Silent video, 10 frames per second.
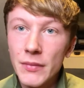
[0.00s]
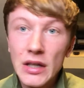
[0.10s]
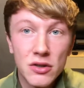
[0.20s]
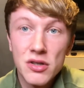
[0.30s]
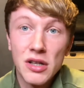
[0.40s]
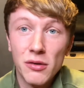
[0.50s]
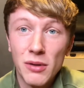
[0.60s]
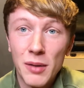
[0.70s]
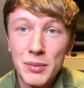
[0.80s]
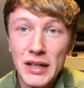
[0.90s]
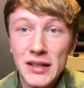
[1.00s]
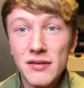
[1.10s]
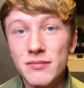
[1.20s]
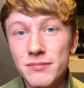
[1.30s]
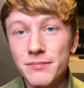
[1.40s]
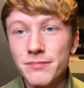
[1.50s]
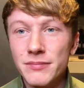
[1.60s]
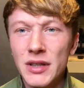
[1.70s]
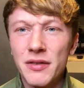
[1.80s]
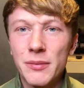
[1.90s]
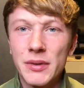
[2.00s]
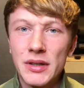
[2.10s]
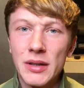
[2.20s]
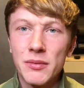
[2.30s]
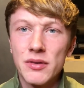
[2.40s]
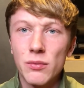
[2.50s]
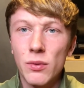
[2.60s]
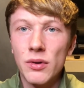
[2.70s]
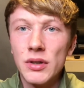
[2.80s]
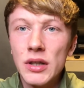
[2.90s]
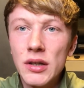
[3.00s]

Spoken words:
Just a little update. I think my camera is wonky.